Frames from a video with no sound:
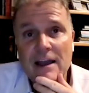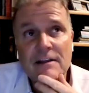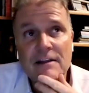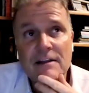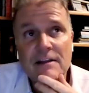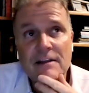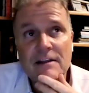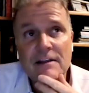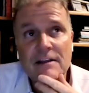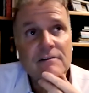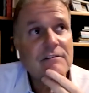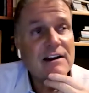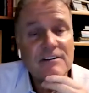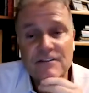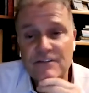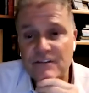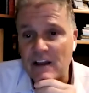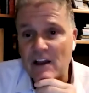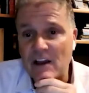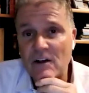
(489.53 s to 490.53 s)
And
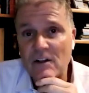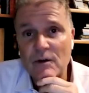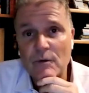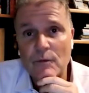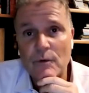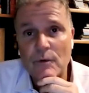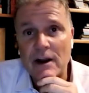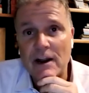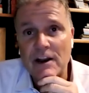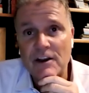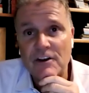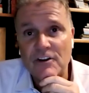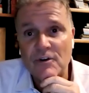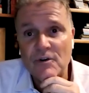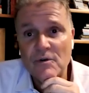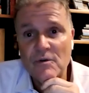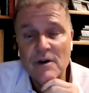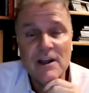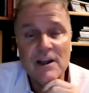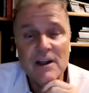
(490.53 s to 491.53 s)
kind of fail at what I
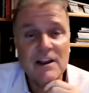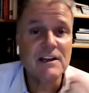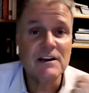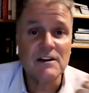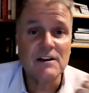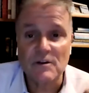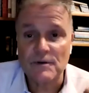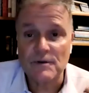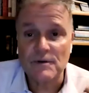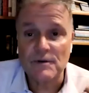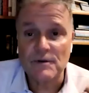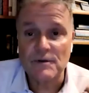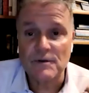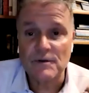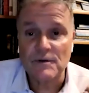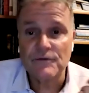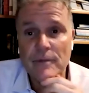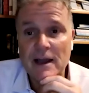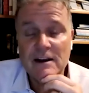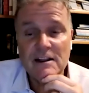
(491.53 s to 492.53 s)
do and then learn
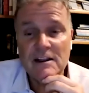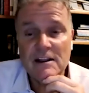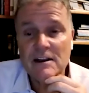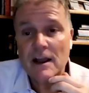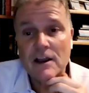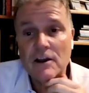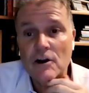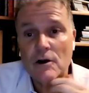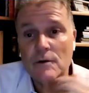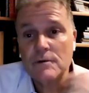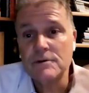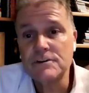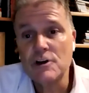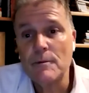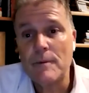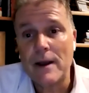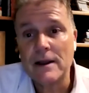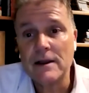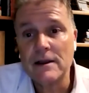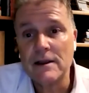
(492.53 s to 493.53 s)
from that. And I could
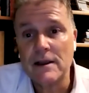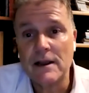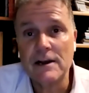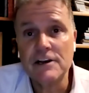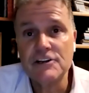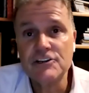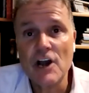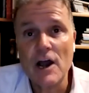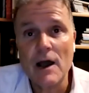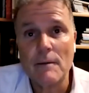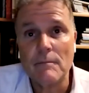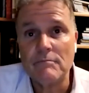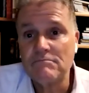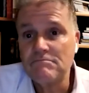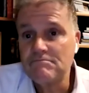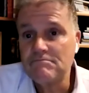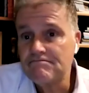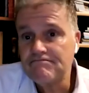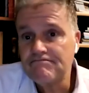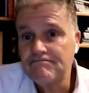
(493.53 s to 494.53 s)
always go back and get a job.
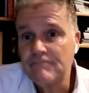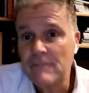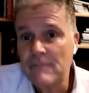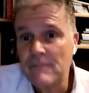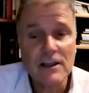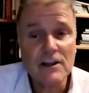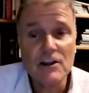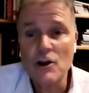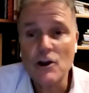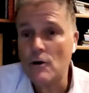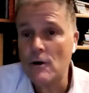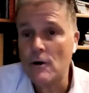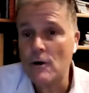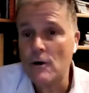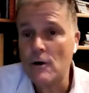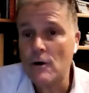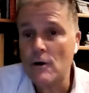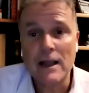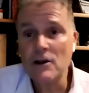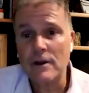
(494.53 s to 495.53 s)
I can go
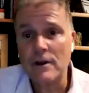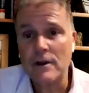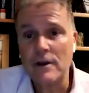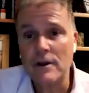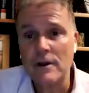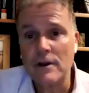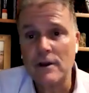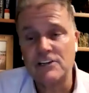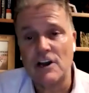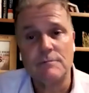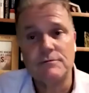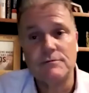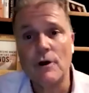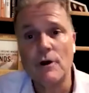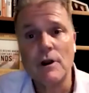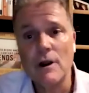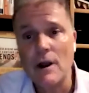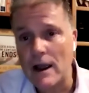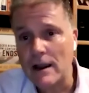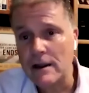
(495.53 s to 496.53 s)
get a job
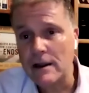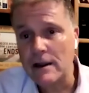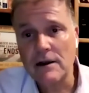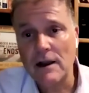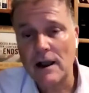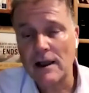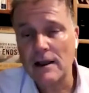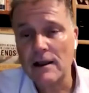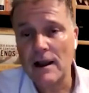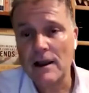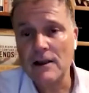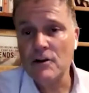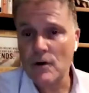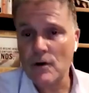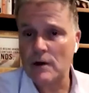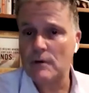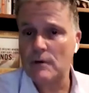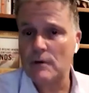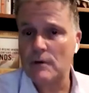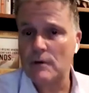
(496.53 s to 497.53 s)
somewhere. I
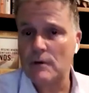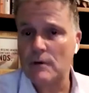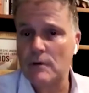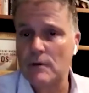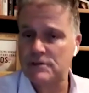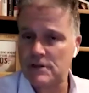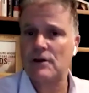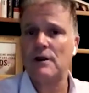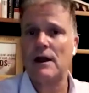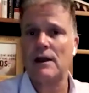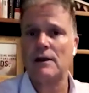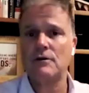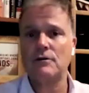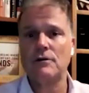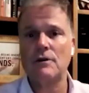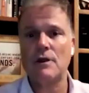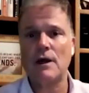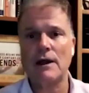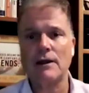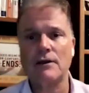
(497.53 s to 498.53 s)
knew I
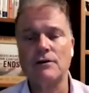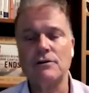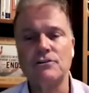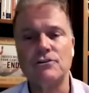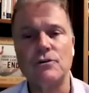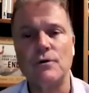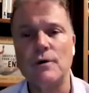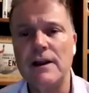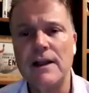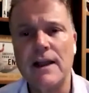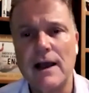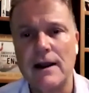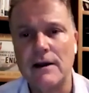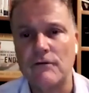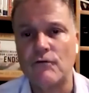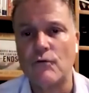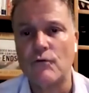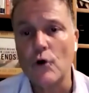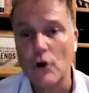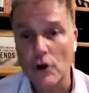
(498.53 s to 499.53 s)
could do any
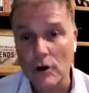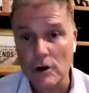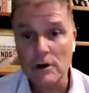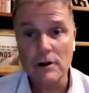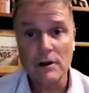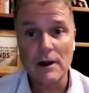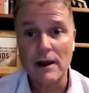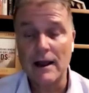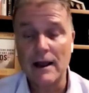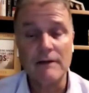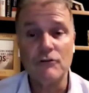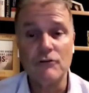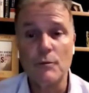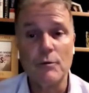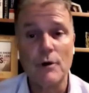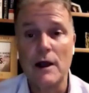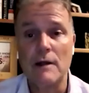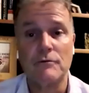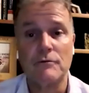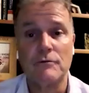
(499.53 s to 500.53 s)
kind of work. I have
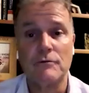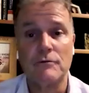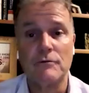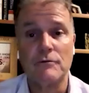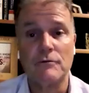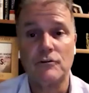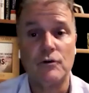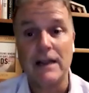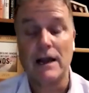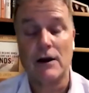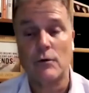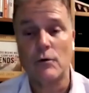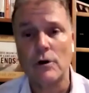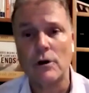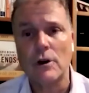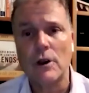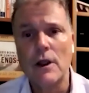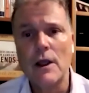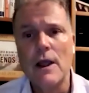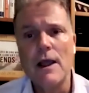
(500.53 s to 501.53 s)
no problem doing any kind
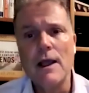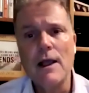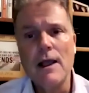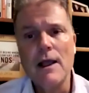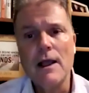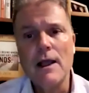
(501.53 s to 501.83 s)
of work.